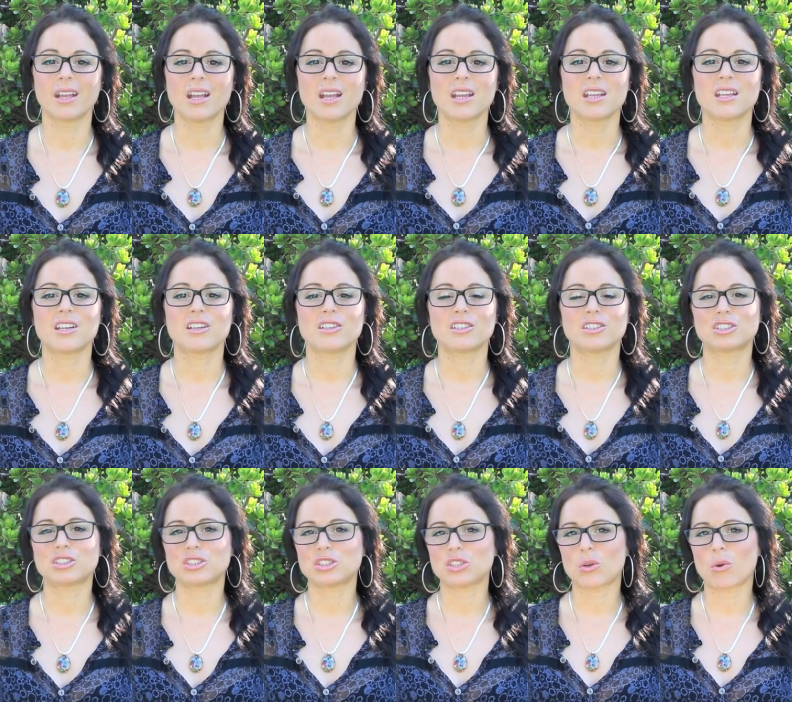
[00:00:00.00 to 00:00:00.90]
Here
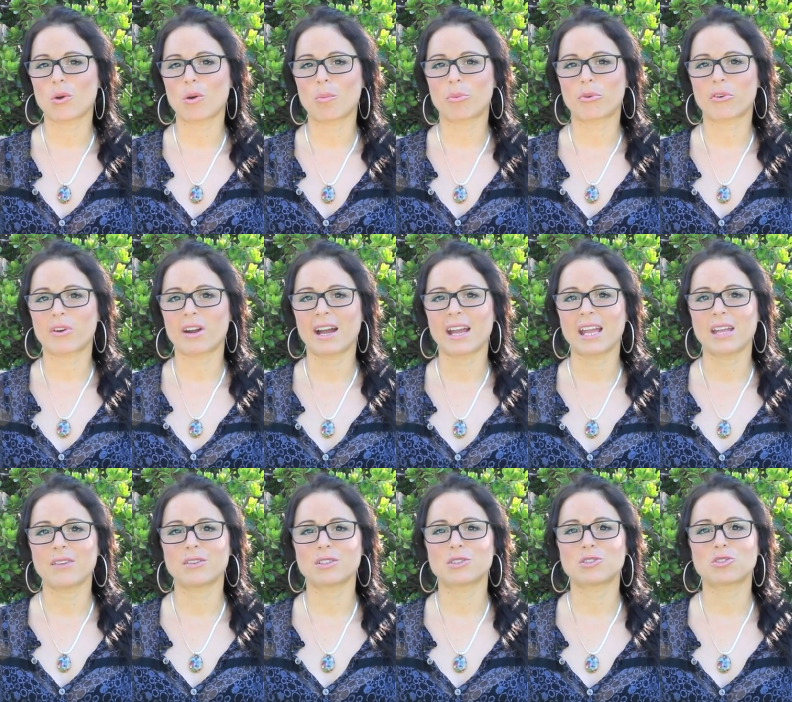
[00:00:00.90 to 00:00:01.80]
is your
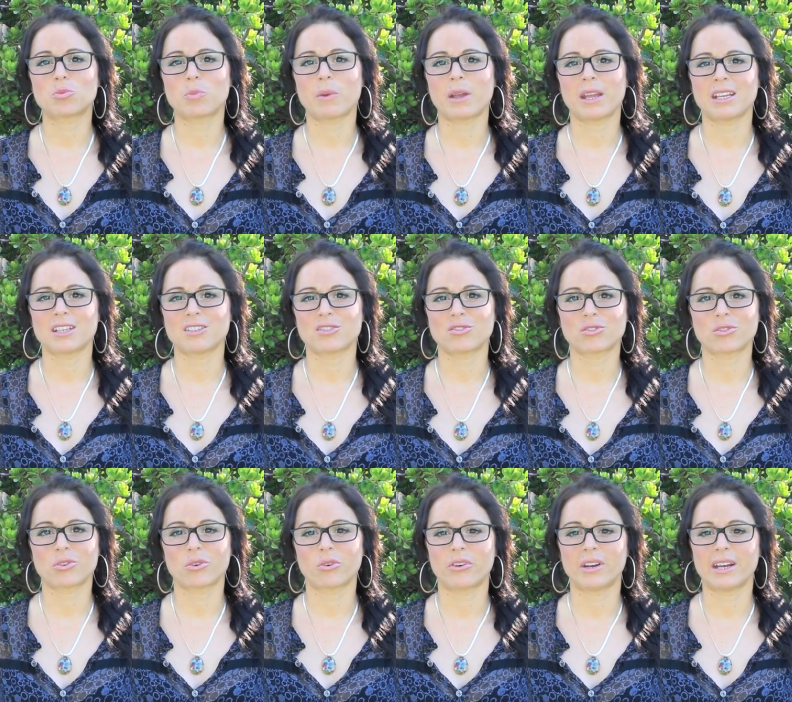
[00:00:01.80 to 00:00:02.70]
private space
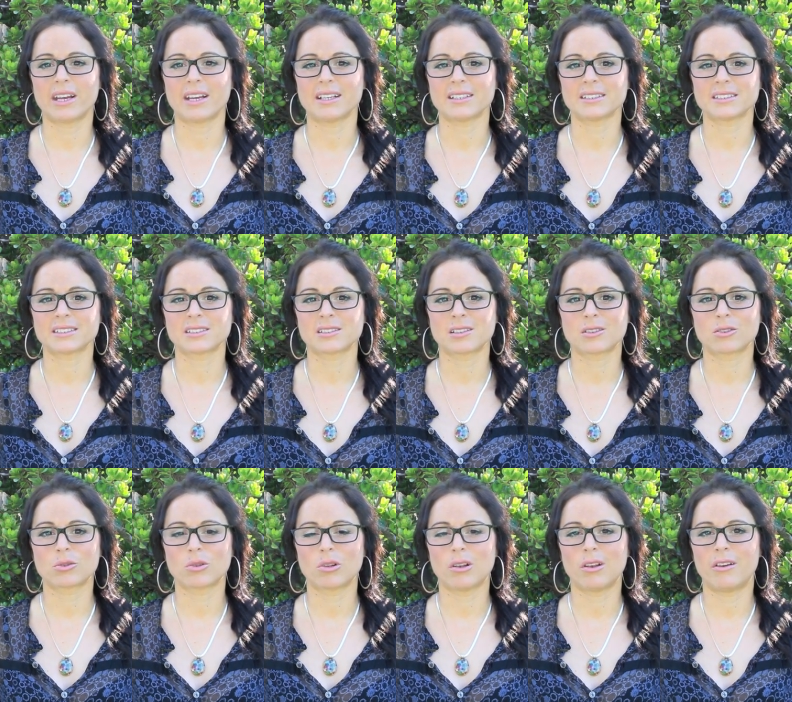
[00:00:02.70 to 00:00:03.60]
to rest,
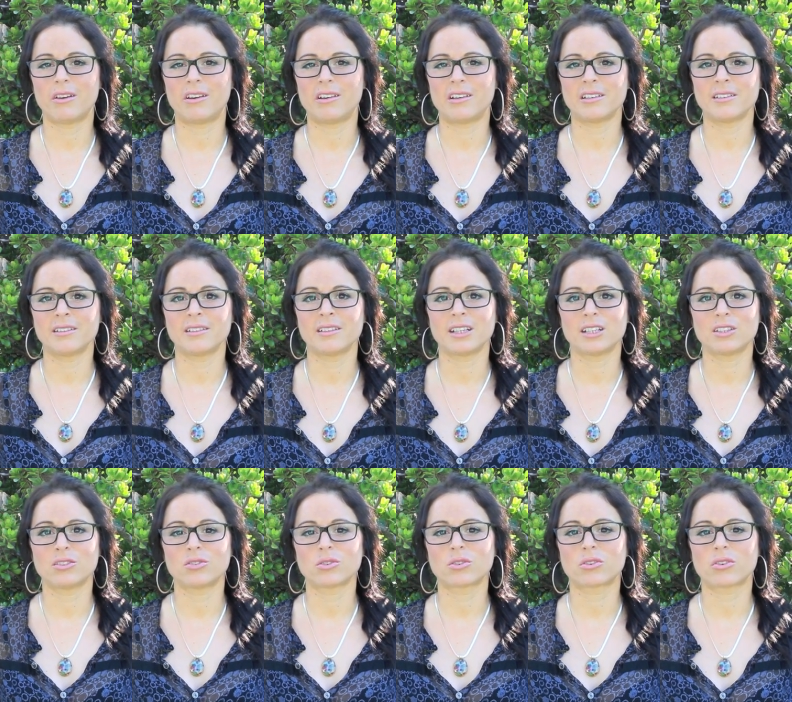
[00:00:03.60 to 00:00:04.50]
to learn,
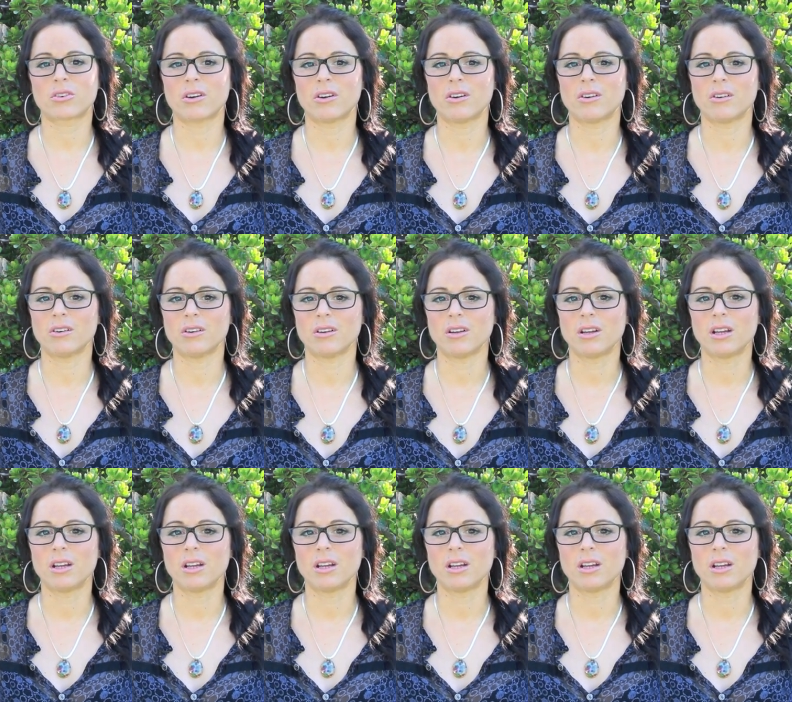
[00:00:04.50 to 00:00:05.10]
and to grow.